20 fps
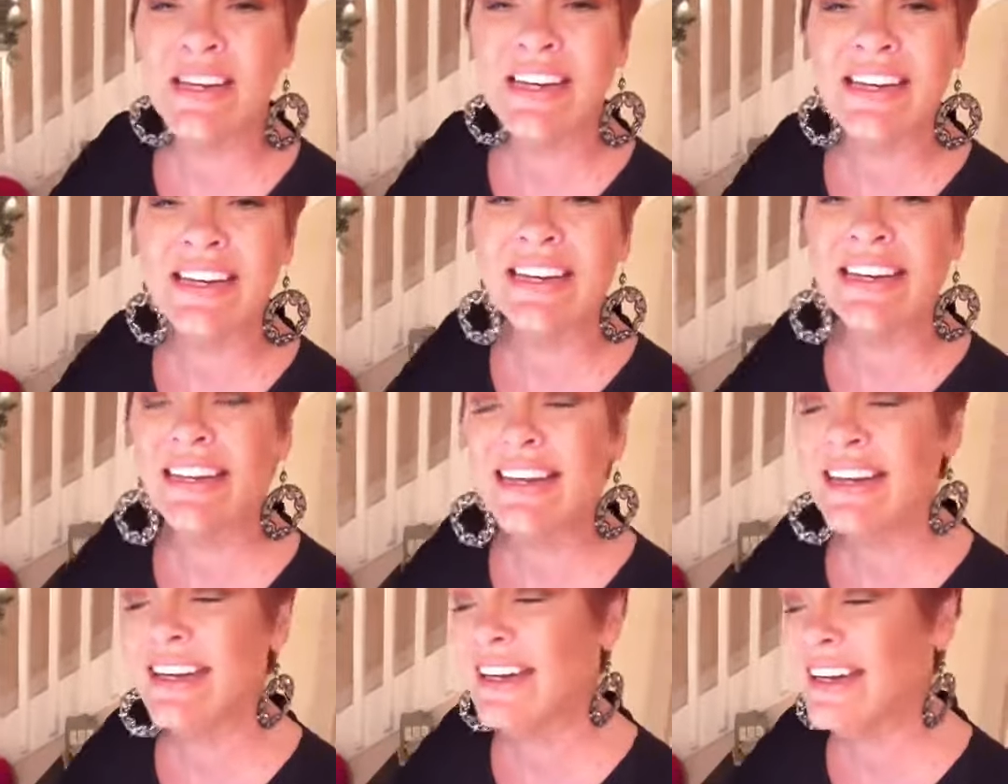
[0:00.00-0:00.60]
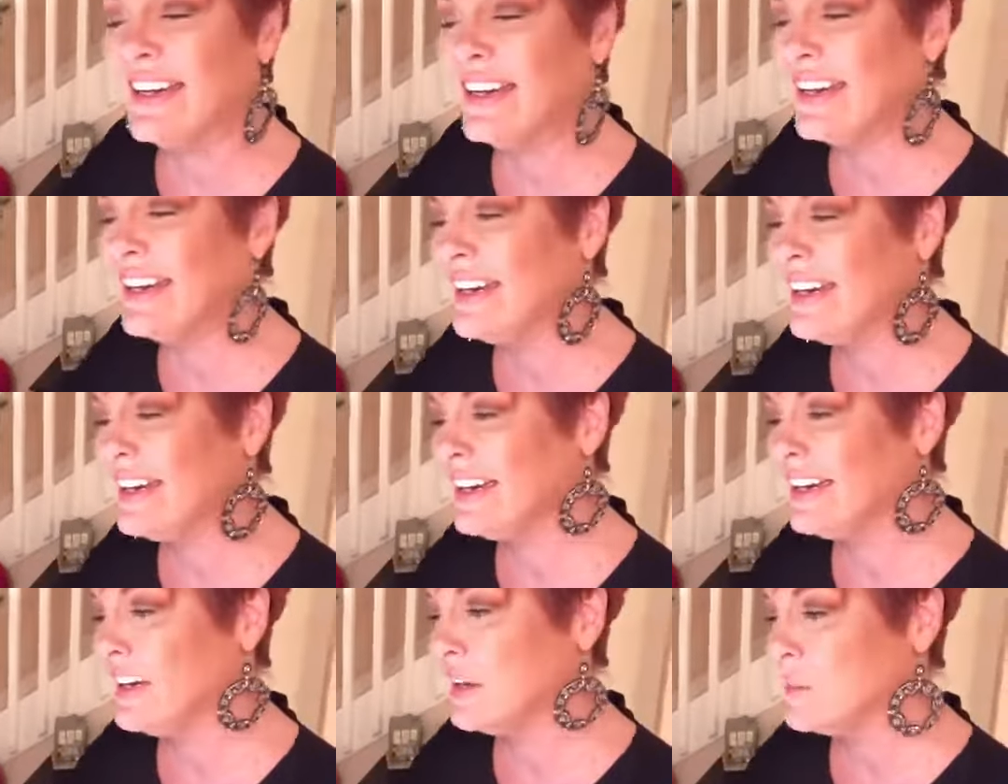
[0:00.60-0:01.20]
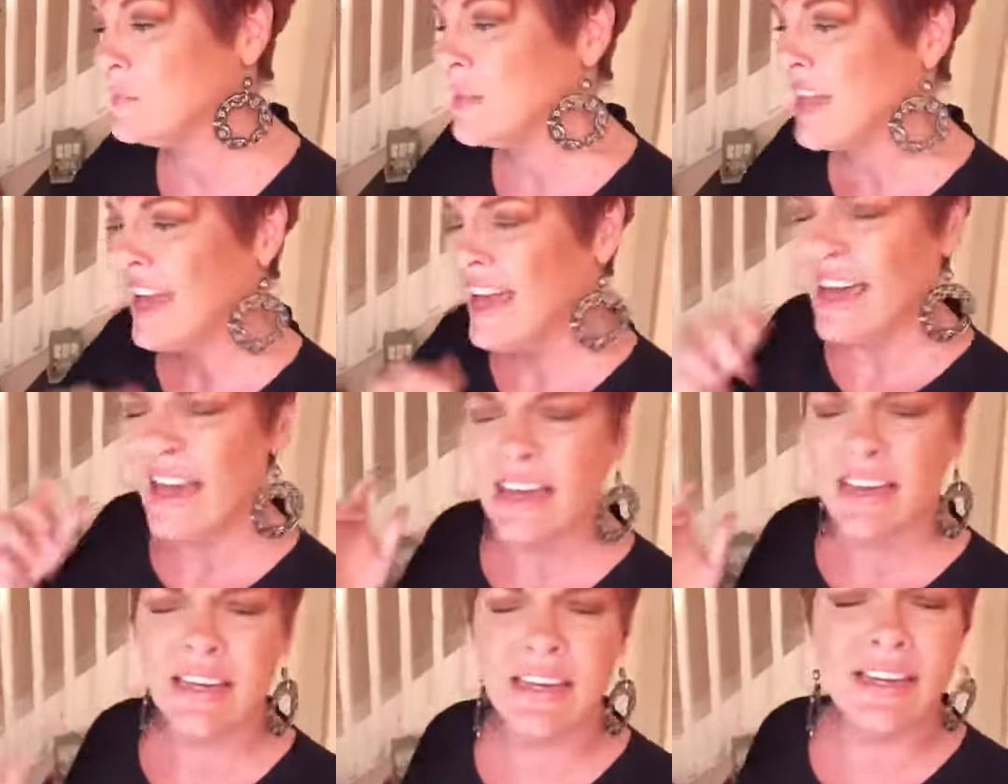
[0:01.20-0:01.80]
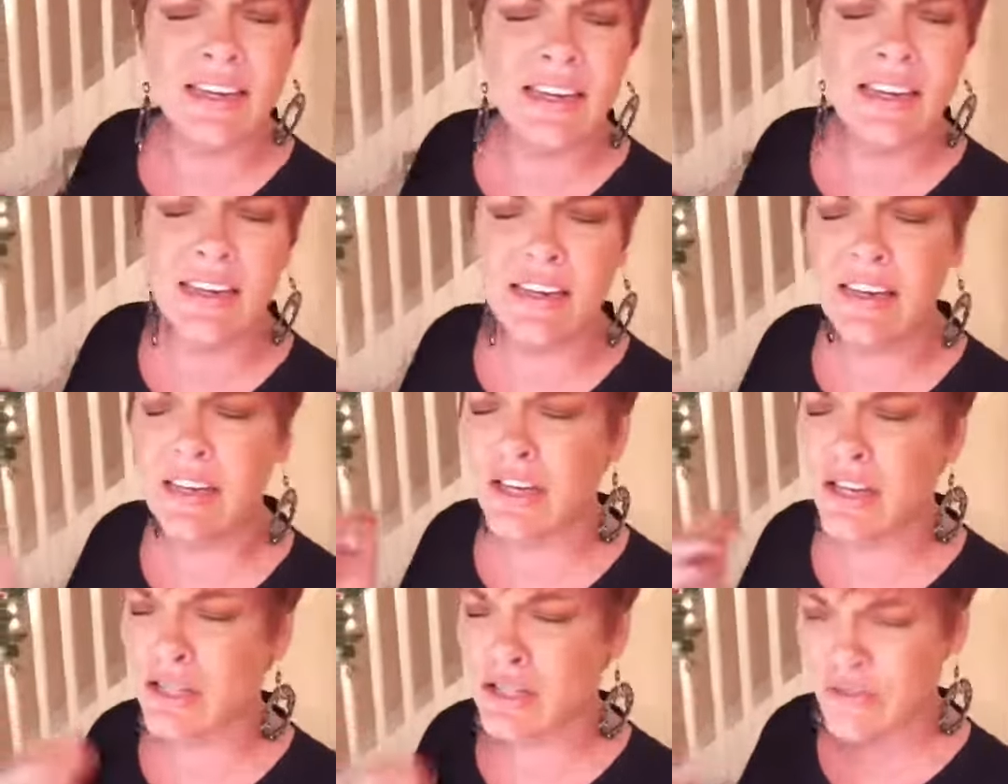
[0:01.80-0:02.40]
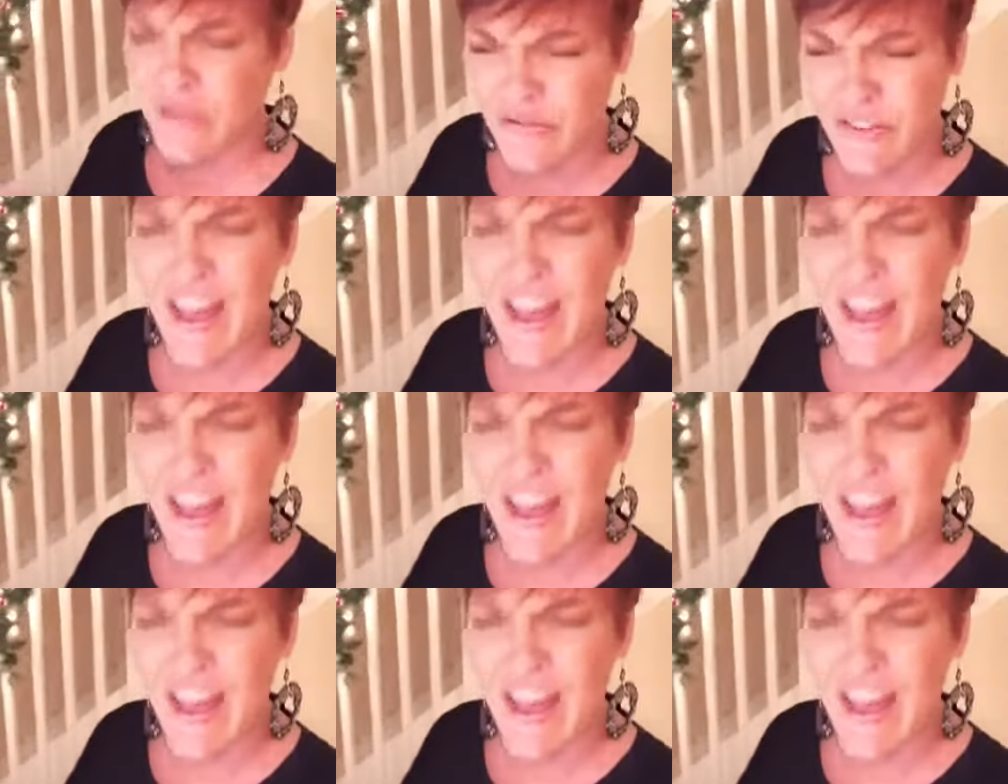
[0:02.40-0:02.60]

me. He is